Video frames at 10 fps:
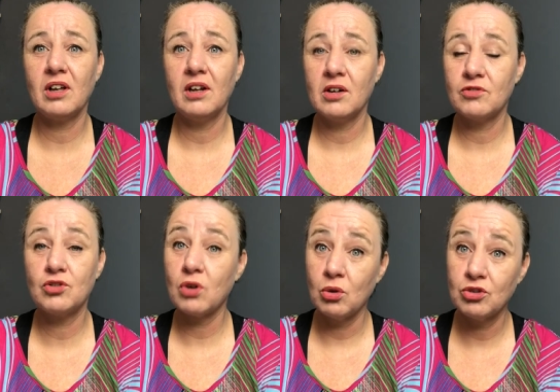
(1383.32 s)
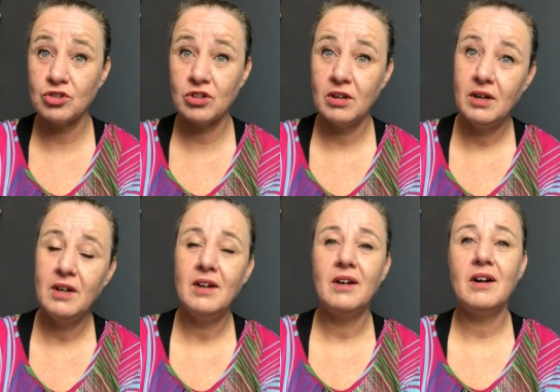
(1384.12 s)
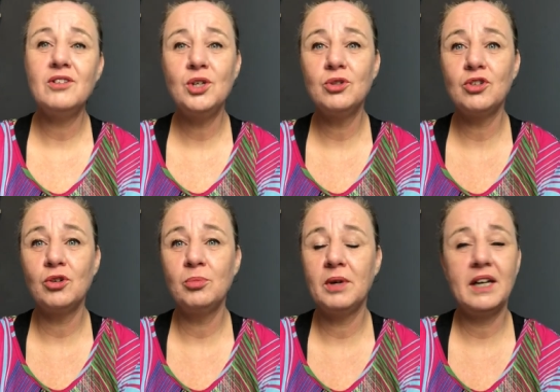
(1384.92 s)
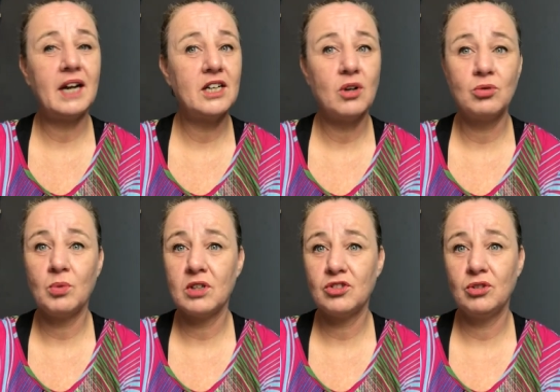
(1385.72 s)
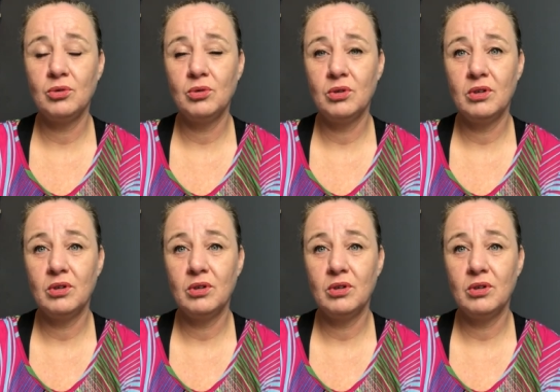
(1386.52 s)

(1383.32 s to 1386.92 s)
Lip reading: a lot of trolls on YouTube, and I don't want to